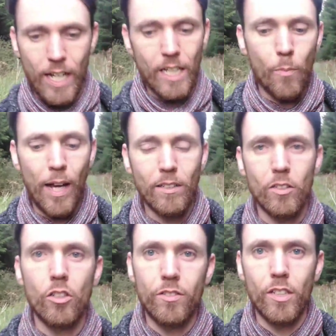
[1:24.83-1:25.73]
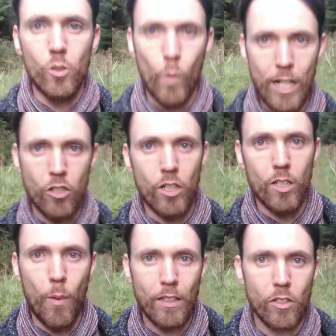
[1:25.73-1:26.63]
It depends on your situation, it
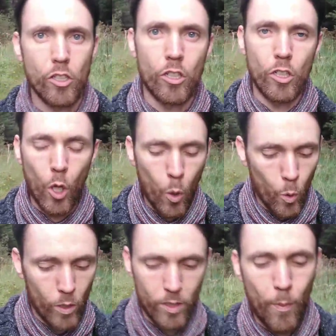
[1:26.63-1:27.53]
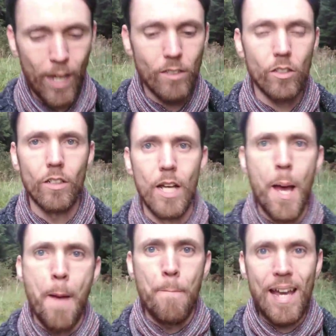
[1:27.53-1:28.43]
depends on your goal, it depends on
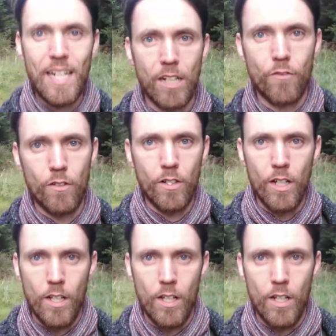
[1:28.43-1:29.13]
many different